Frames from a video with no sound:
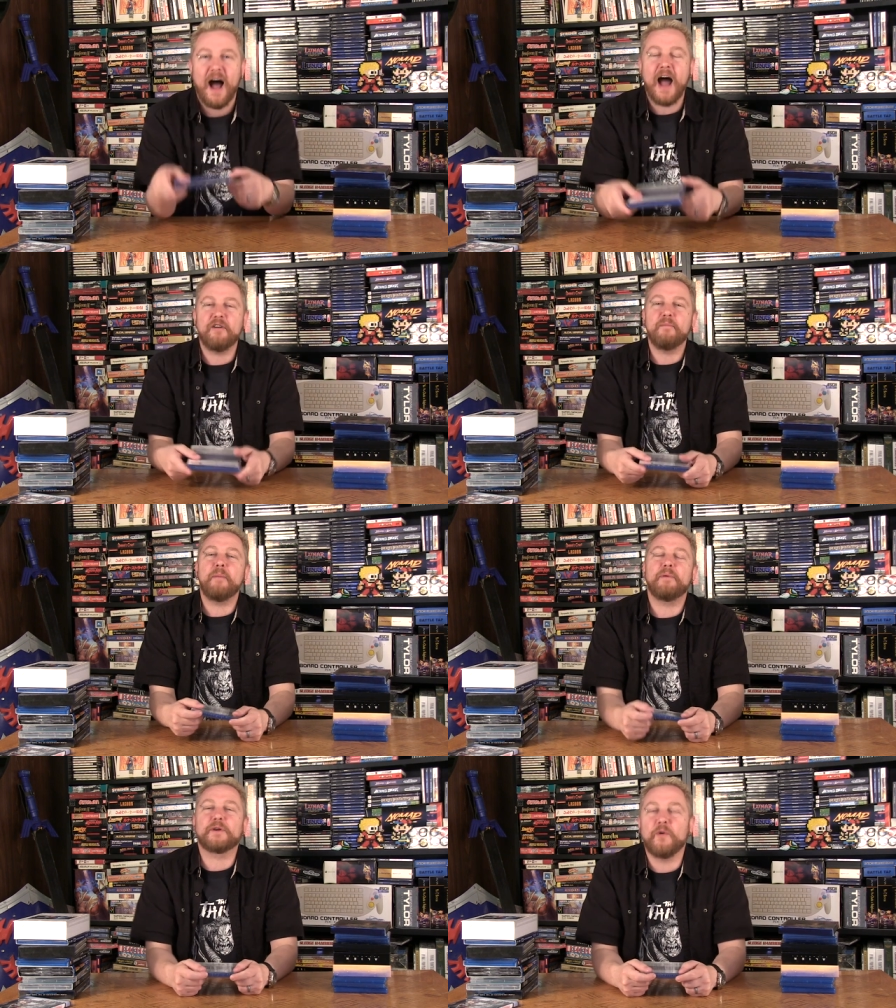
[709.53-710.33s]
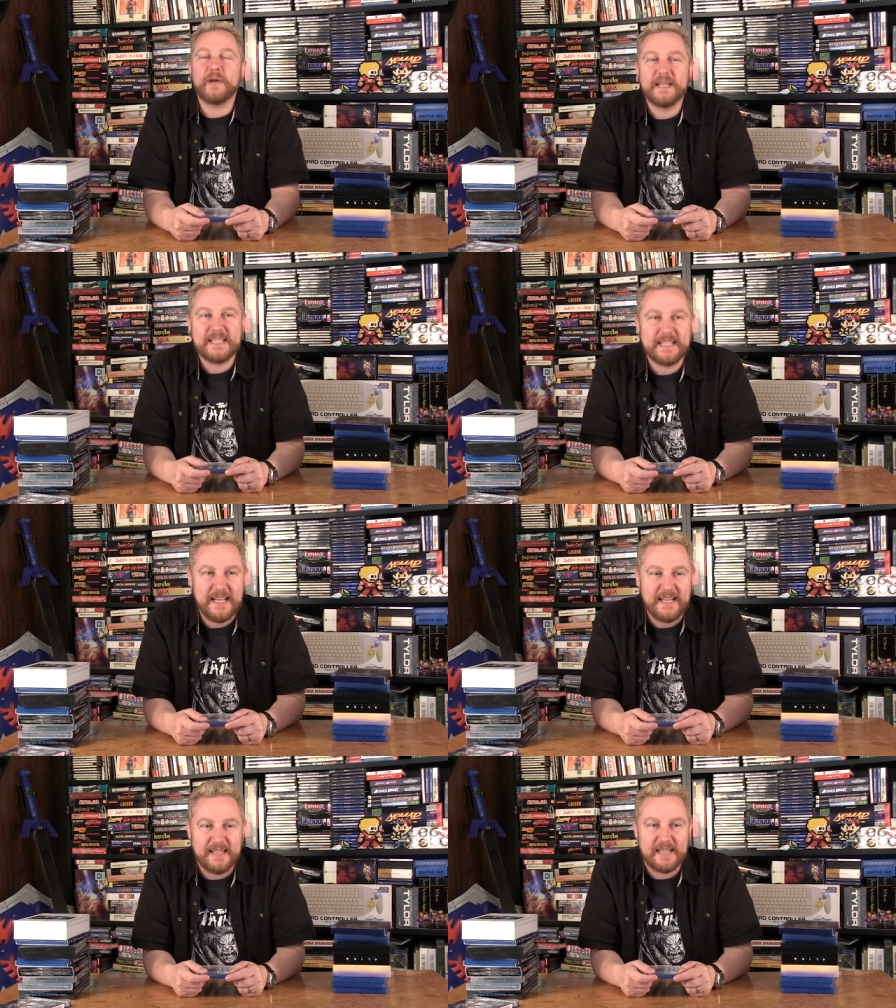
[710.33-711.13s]
I remember going and
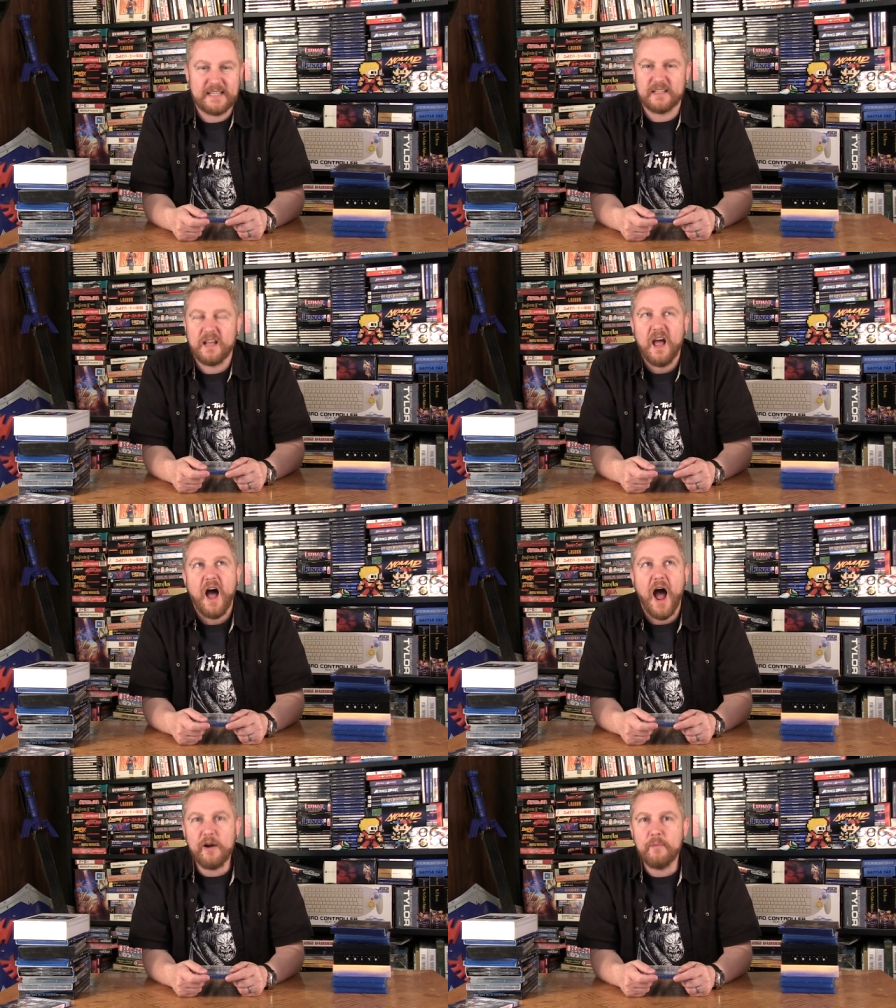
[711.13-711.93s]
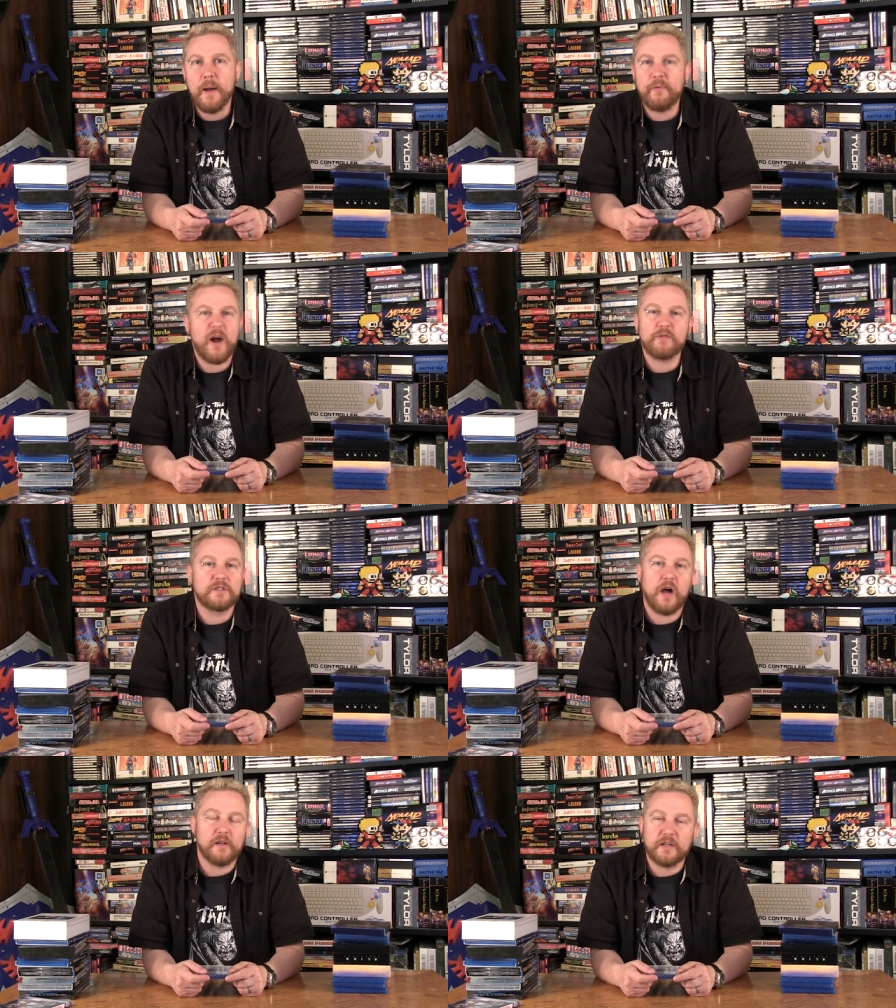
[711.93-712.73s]
seeing this, and I remember I was
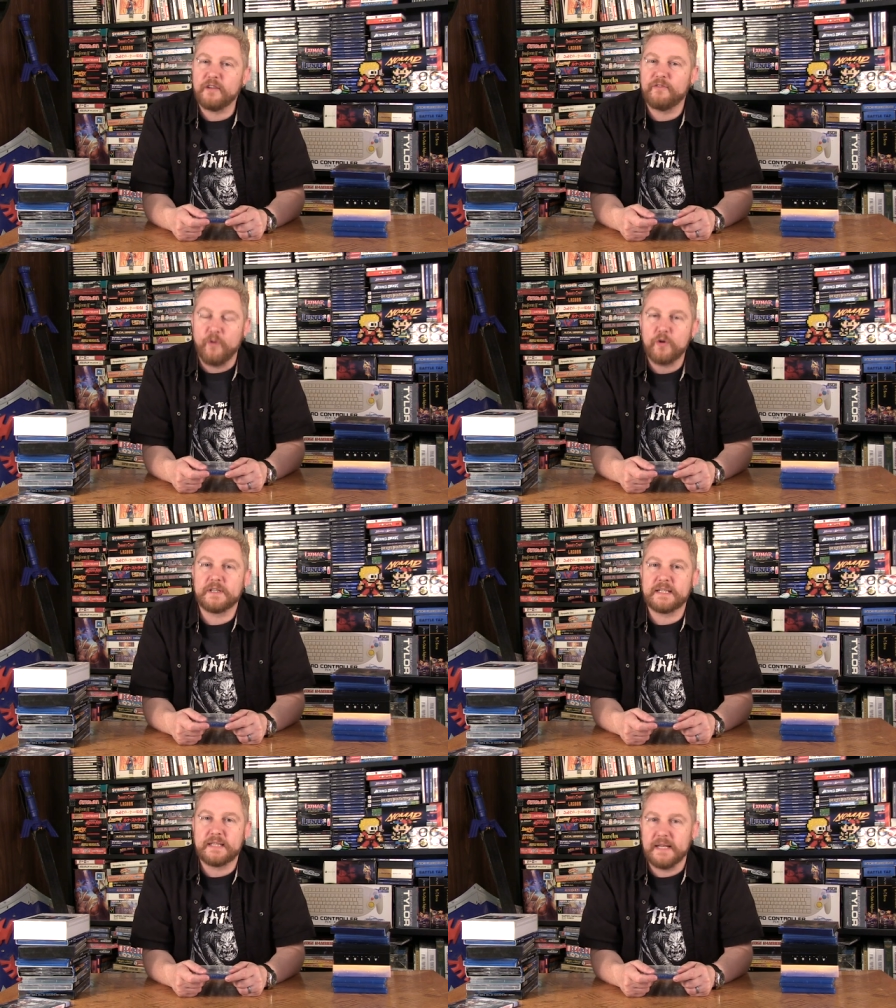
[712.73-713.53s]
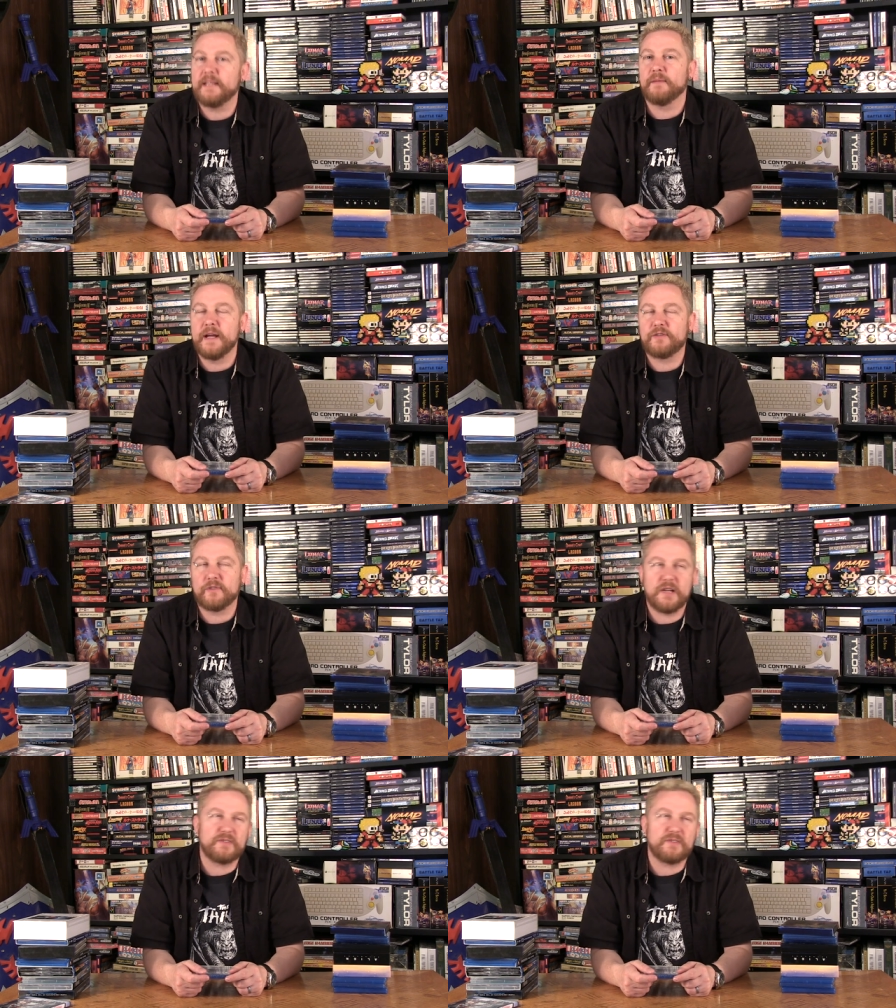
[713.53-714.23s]
not looking forward to seeing The Matrix.